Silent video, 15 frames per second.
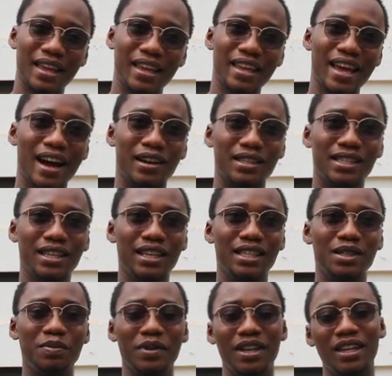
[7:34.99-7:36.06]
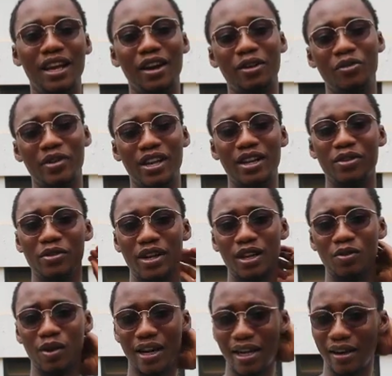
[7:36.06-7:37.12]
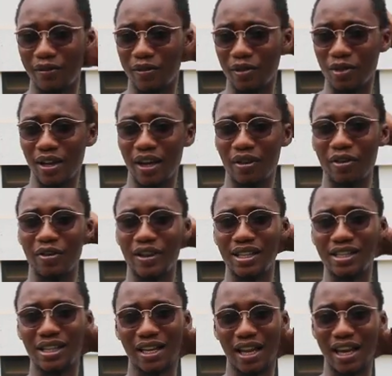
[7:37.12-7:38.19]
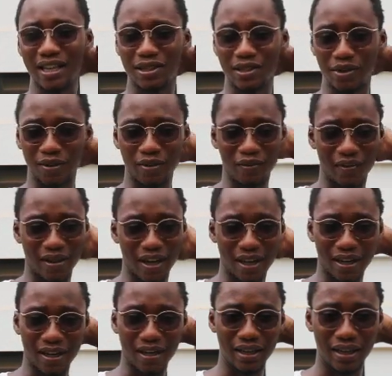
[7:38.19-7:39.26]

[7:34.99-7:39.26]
yeah, I'd say it's been a really, really wonderful and great class so far.